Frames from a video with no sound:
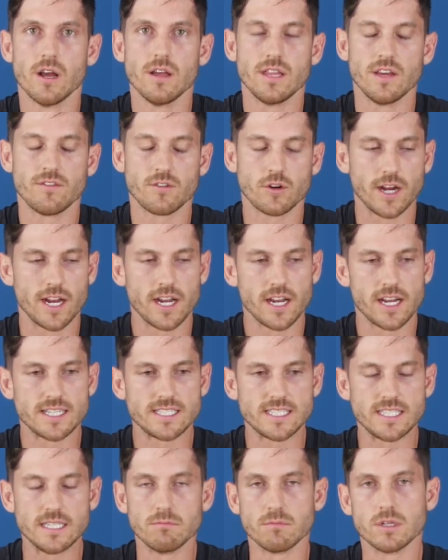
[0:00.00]
They've created a
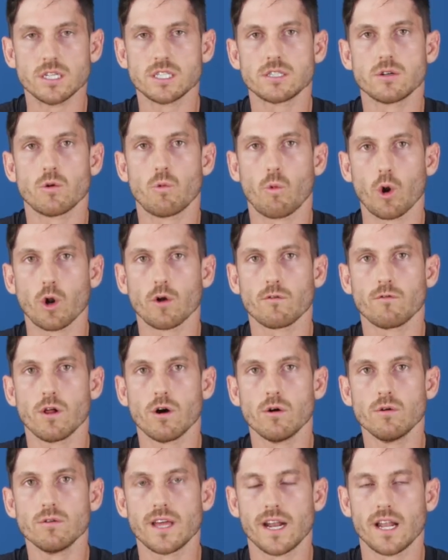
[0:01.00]
seamless
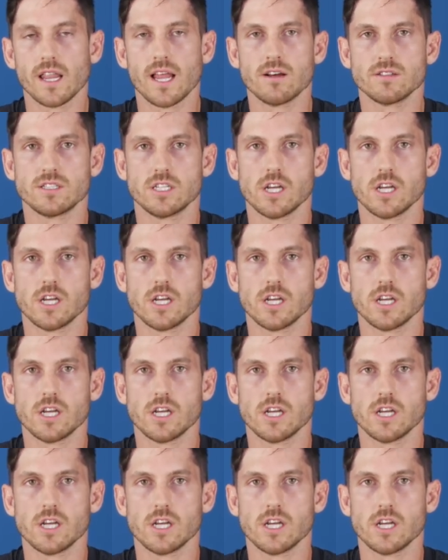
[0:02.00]
workflow that allows